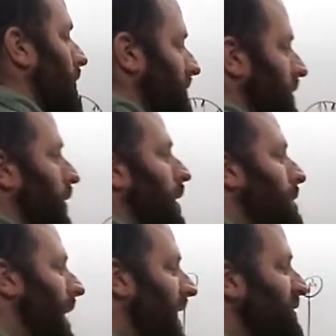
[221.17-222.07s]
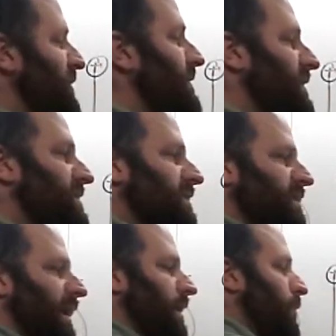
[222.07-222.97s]
So imagine this
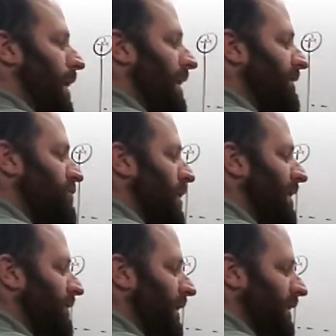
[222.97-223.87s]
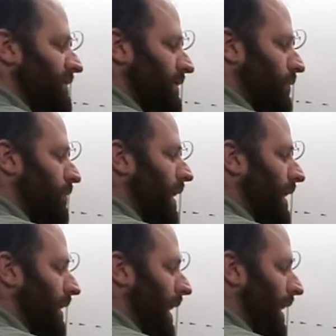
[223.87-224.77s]
entire wave traveling to the
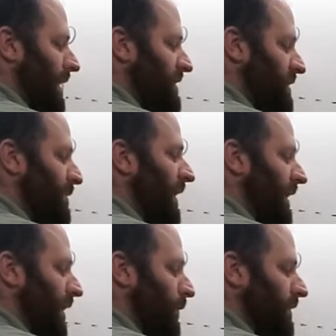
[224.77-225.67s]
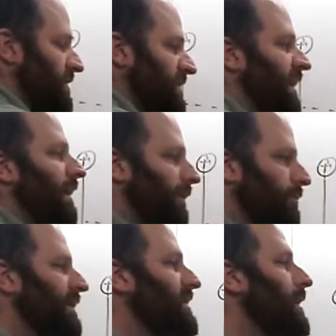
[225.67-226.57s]
right at a speed equal to c,
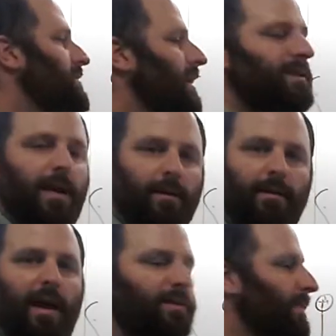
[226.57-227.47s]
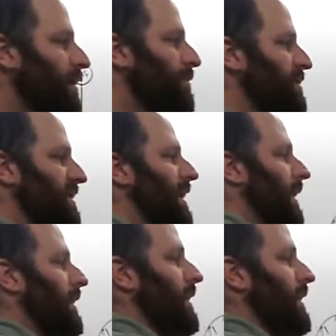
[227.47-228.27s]
3 times 10 to the 8th meter per second.